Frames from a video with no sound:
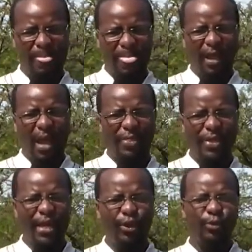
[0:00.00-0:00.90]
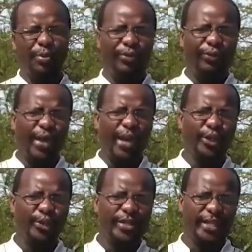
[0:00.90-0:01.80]
I think it would be fair
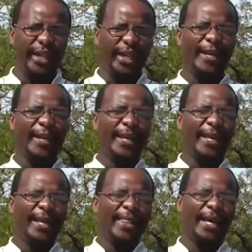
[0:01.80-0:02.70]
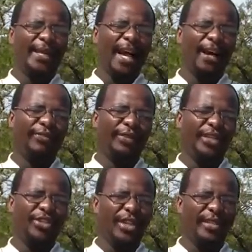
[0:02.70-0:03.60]
to say that after
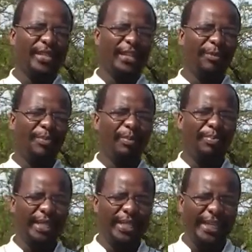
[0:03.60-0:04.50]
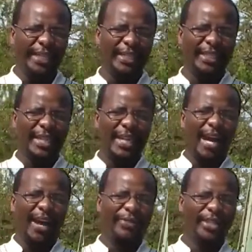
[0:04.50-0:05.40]
Jesus had been beaten,
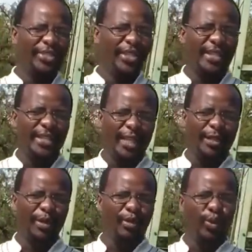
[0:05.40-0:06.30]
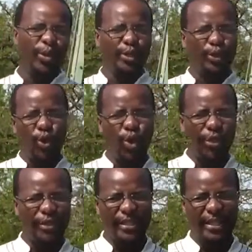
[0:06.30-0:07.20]
after Jesus had been going to
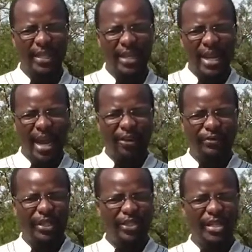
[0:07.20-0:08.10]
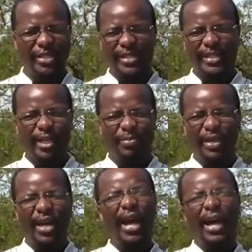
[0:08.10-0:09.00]
courts, after Jesus had been
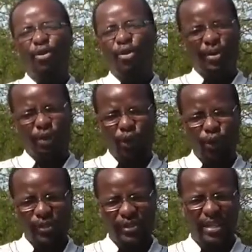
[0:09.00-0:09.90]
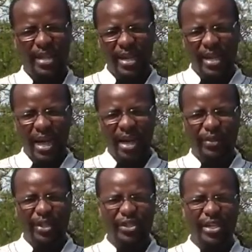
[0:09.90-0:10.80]
hung on the cross,
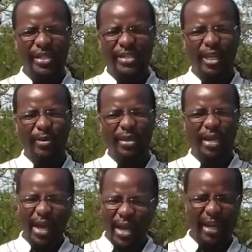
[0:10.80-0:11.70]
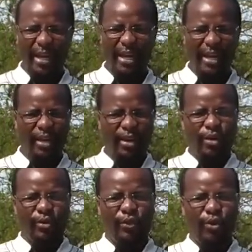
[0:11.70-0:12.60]
after Jesus had been hanging
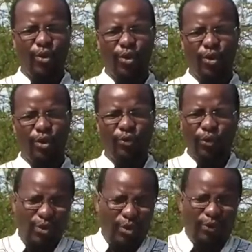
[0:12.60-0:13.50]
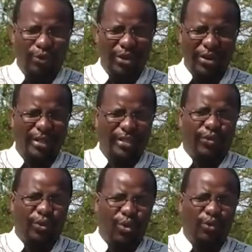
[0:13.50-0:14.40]
for
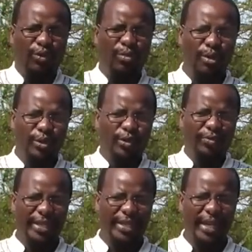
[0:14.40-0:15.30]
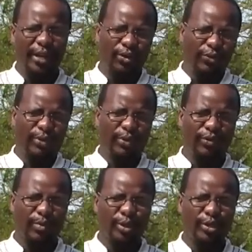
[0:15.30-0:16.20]
most of the day, or
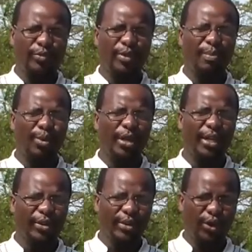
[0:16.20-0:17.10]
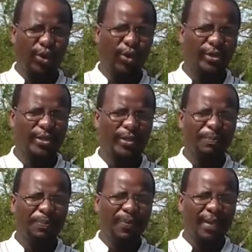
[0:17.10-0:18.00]
for most of the morning on the cross,
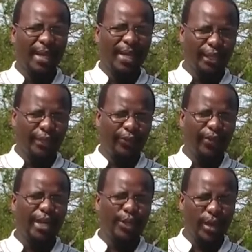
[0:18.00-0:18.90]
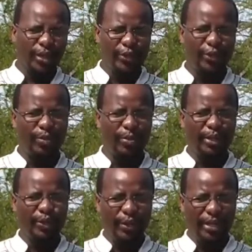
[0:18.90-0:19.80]
it is fair to assume
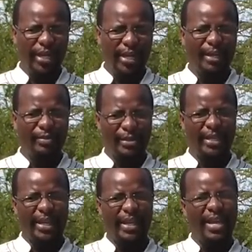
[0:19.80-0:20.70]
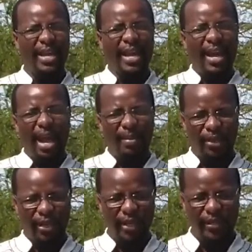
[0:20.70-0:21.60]
and to hear him say, I'm
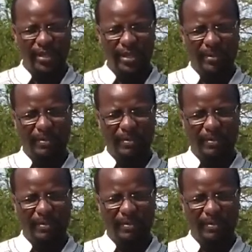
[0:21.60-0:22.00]
thirsty.